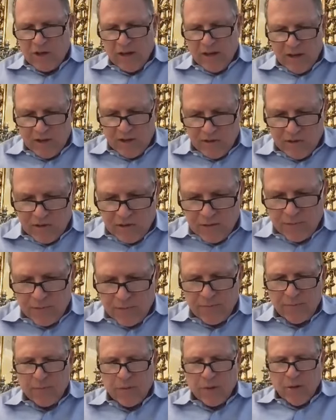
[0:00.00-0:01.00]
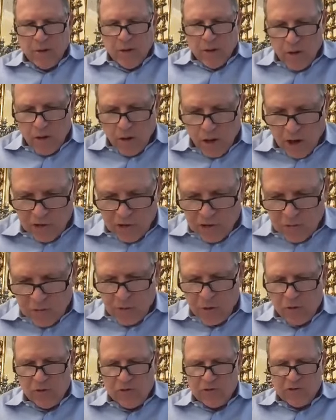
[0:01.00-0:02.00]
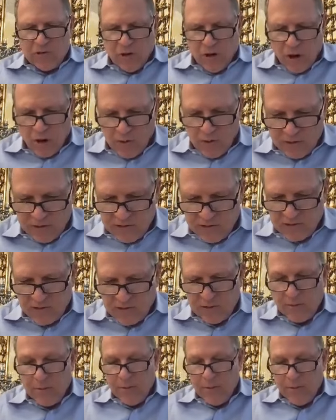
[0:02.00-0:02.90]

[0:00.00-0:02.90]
is asr b'chutzla aretz